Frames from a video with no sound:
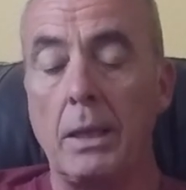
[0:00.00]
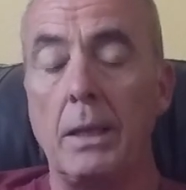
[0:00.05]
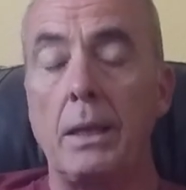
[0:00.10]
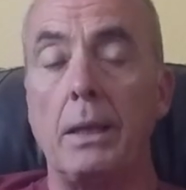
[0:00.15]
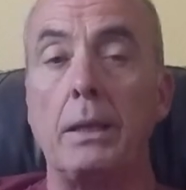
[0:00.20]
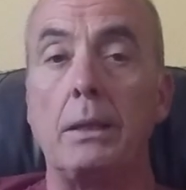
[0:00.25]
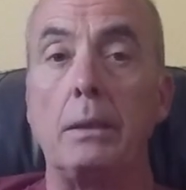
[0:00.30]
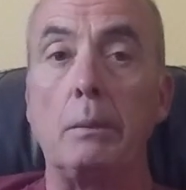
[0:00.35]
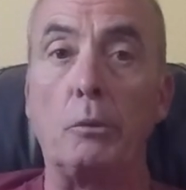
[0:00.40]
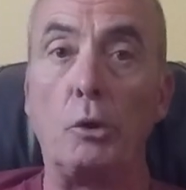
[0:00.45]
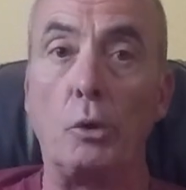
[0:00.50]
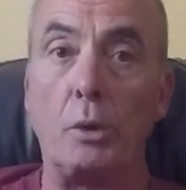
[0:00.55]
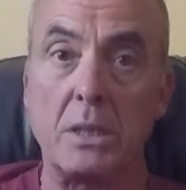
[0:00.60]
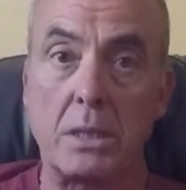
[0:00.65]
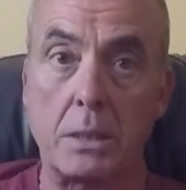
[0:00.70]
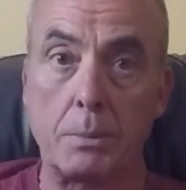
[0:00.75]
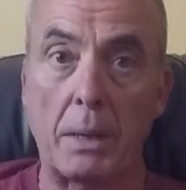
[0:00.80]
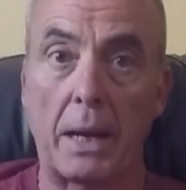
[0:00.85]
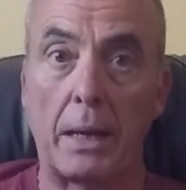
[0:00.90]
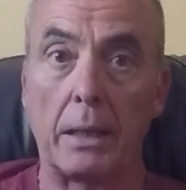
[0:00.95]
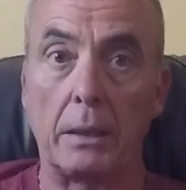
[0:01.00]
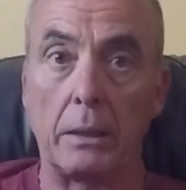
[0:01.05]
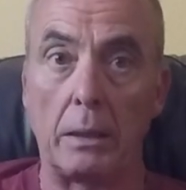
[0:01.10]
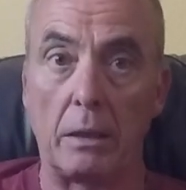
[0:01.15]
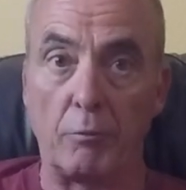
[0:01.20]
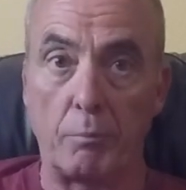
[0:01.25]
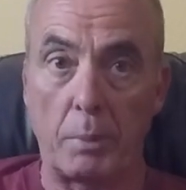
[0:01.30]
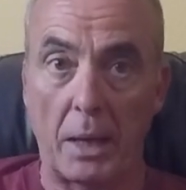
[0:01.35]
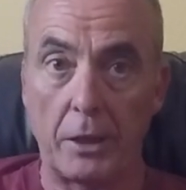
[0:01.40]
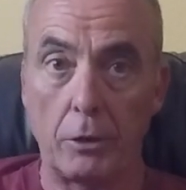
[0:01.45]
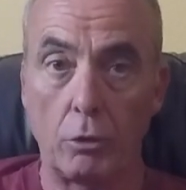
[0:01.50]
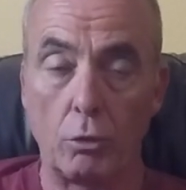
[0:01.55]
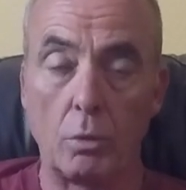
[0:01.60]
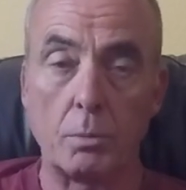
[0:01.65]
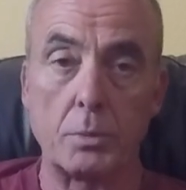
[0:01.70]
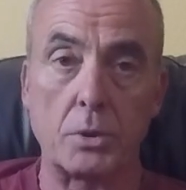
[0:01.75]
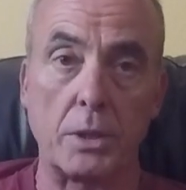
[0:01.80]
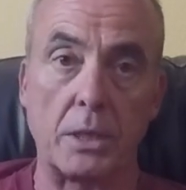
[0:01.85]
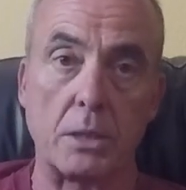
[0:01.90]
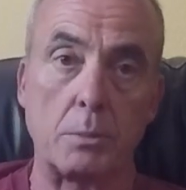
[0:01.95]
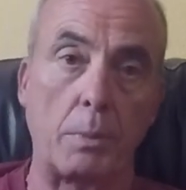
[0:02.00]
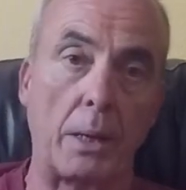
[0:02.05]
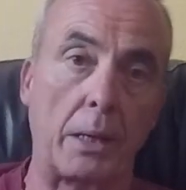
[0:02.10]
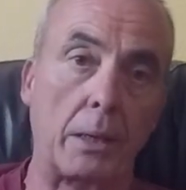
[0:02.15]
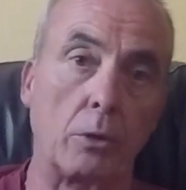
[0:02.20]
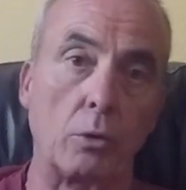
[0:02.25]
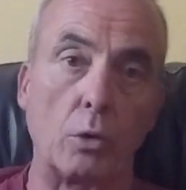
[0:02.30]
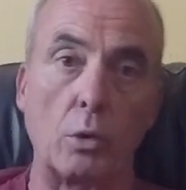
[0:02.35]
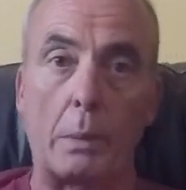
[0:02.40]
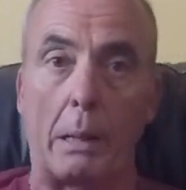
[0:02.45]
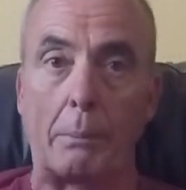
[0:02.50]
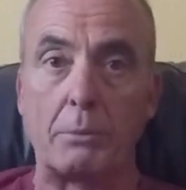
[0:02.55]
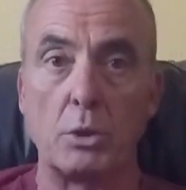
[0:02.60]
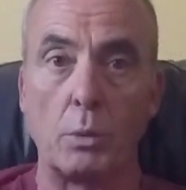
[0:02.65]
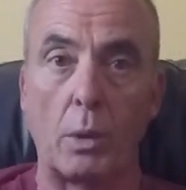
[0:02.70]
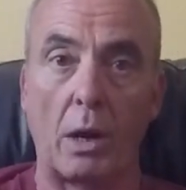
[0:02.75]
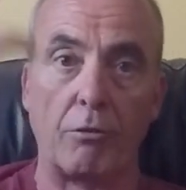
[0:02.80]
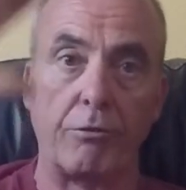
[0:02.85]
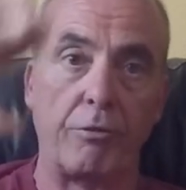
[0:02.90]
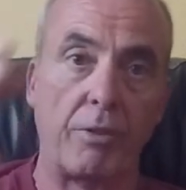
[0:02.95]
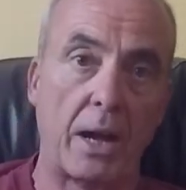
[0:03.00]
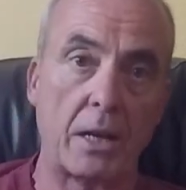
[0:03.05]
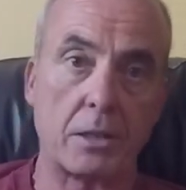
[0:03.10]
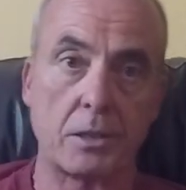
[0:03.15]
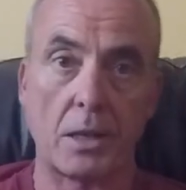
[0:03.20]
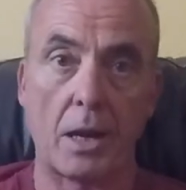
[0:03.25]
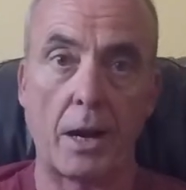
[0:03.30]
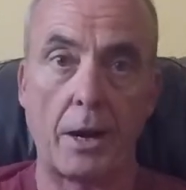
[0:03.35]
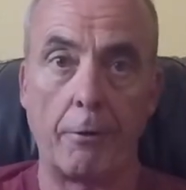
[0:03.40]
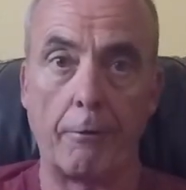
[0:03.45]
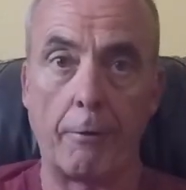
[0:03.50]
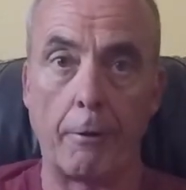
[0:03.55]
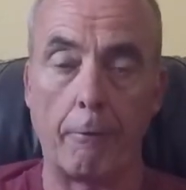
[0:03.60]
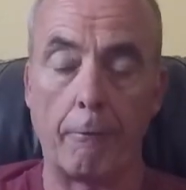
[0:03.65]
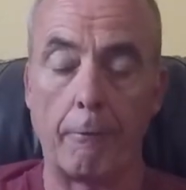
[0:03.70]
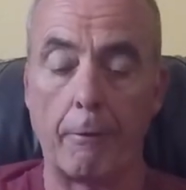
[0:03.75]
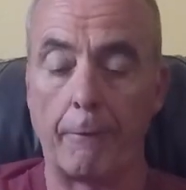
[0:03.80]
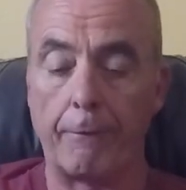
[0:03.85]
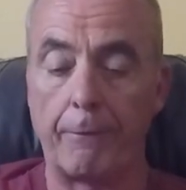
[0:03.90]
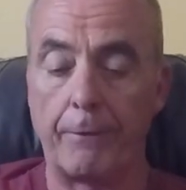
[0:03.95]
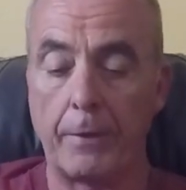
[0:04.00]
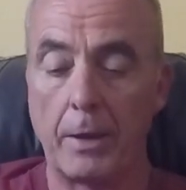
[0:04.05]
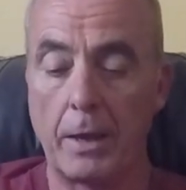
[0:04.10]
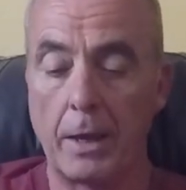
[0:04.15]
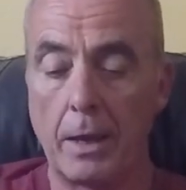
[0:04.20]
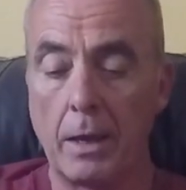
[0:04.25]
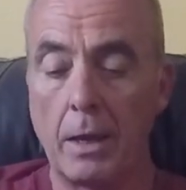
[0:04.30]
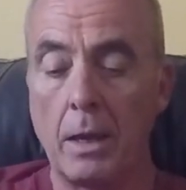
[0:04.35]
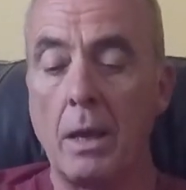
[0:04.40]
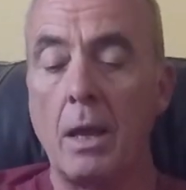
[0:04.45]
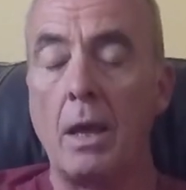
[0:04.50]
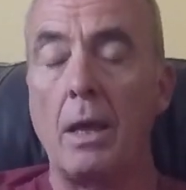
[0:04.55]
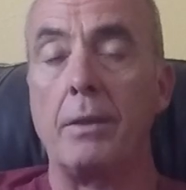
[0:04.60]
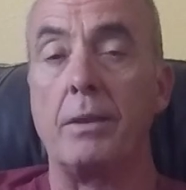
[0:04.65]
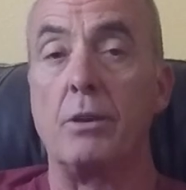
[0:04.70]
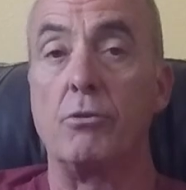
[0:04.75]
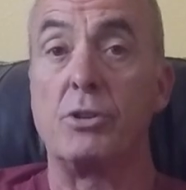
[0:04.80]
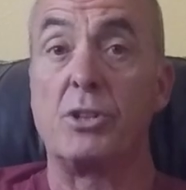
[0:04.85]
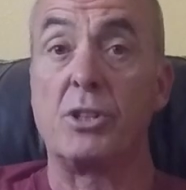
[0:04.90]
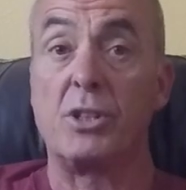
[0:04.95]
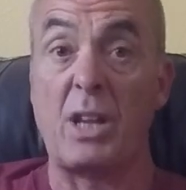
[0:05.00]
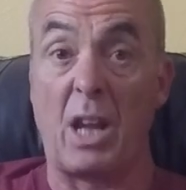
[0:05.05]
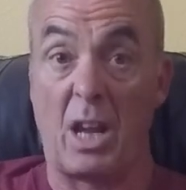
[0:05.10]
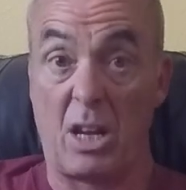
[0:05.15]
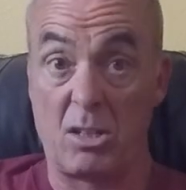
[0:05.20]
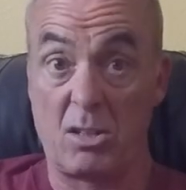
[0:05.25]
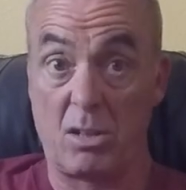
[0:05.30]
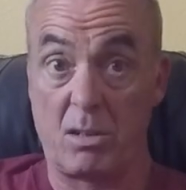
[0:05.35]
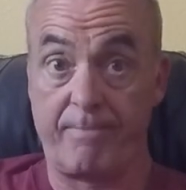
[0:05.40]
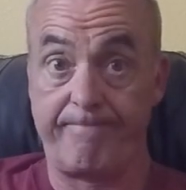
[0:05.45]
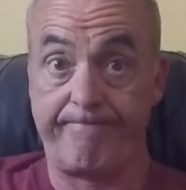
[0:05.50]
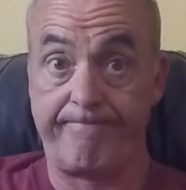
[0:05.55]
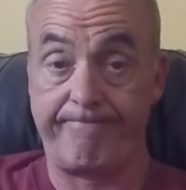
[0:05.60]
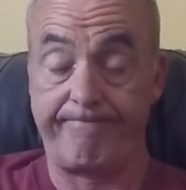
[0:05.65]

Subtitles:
In the municipality of Benidorm, so that's Benidorm up to Alfaz, that area around there are 6.